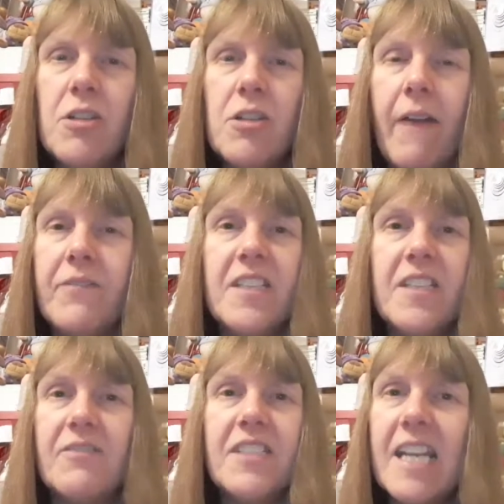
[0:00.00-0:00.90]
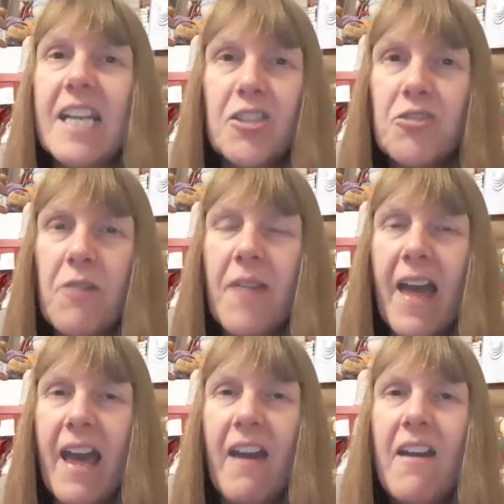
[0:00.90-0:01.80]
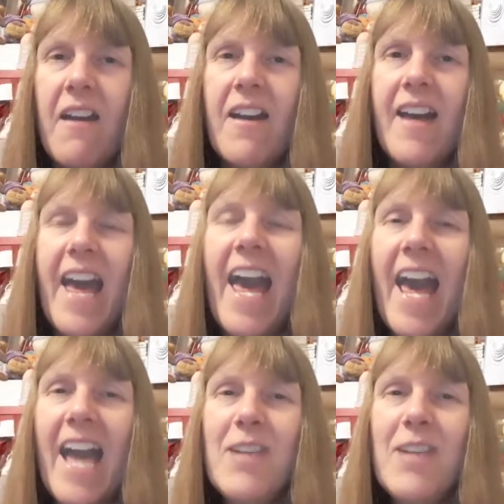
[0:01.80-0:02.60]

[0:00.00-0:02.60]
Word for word: You don't have to have sex to stroke their hair.